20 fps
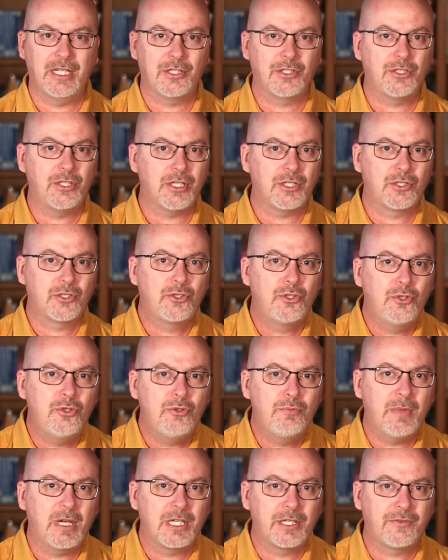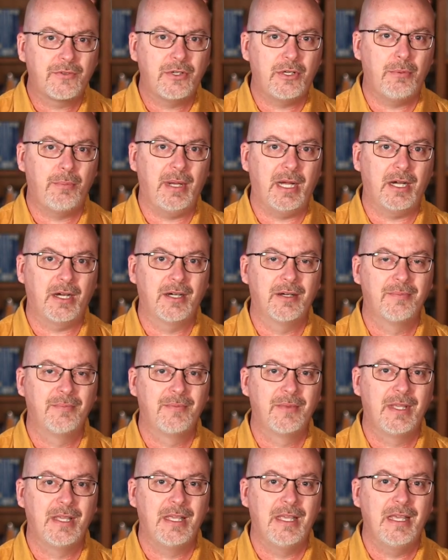that's just too much for you to bear,
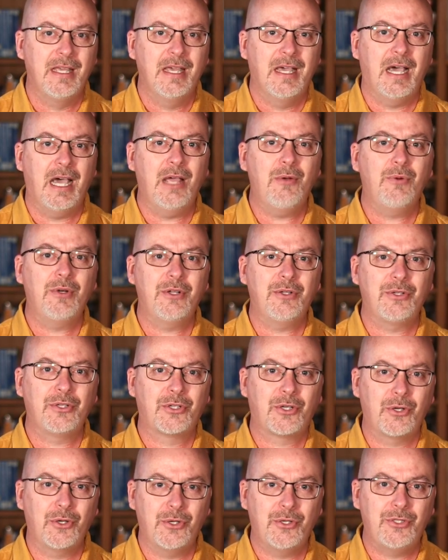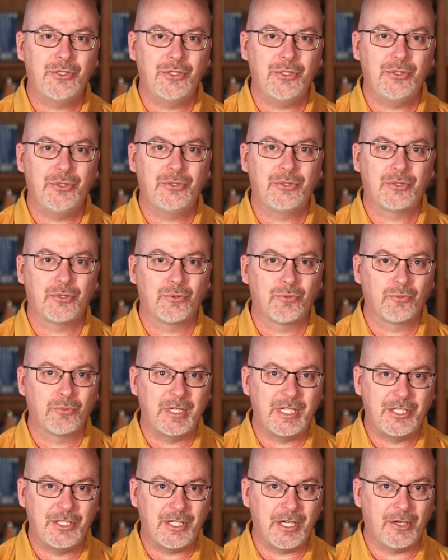I want to encourage you to
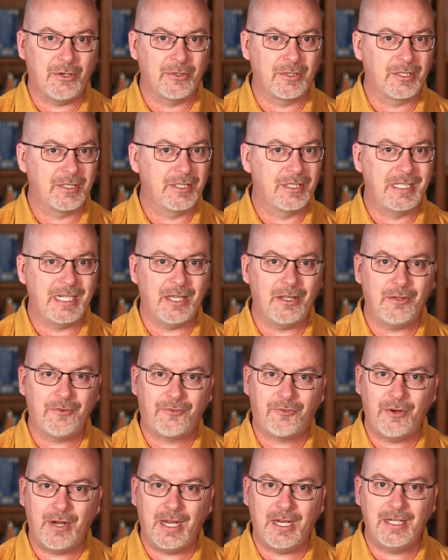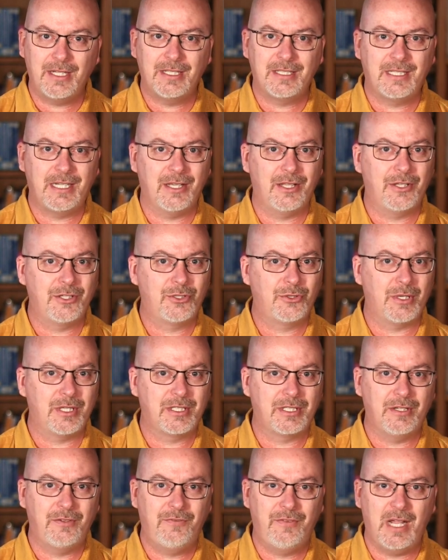reach out tell a friend, tell a
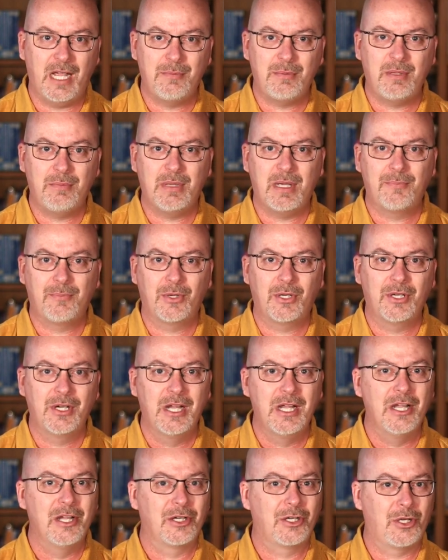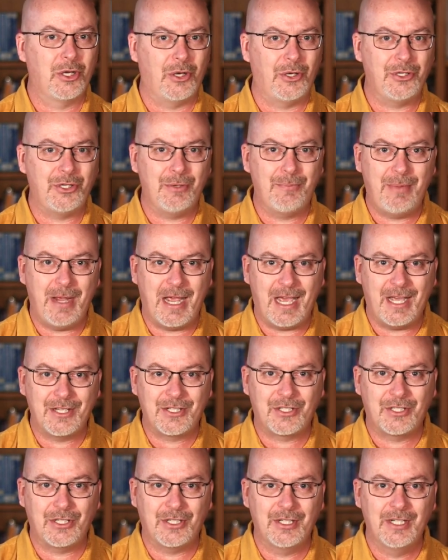trusted family member, call your
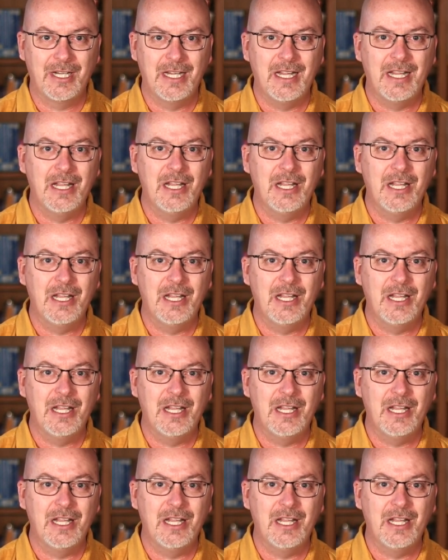pastor.